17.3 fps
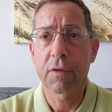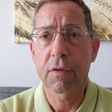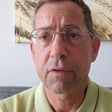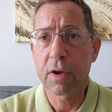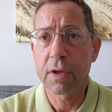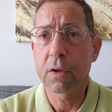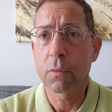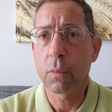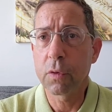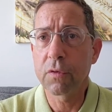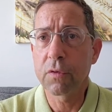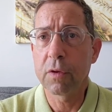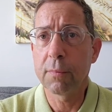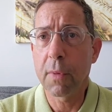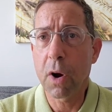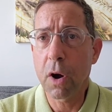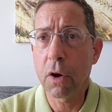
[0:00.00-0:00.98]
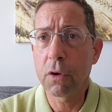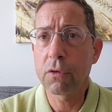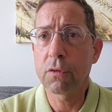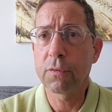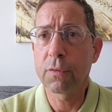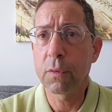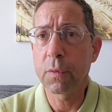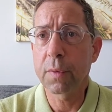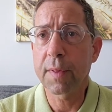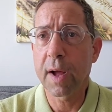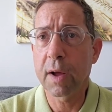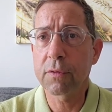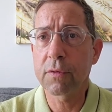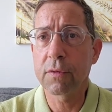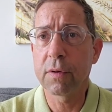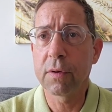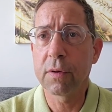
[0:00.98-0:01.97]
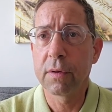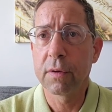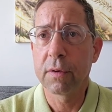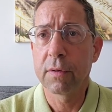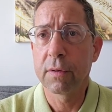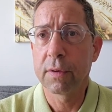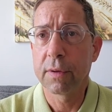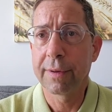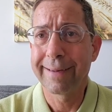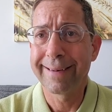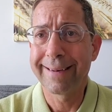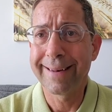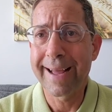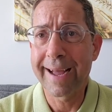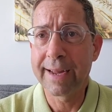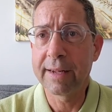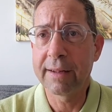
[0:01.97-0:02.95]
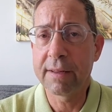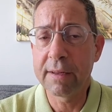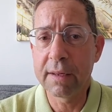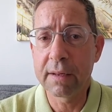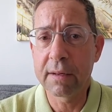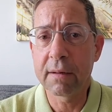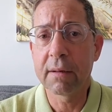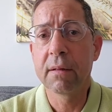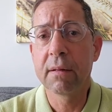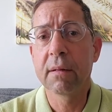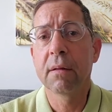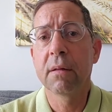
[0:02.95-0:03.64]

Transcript: As I said, it was in March of 2019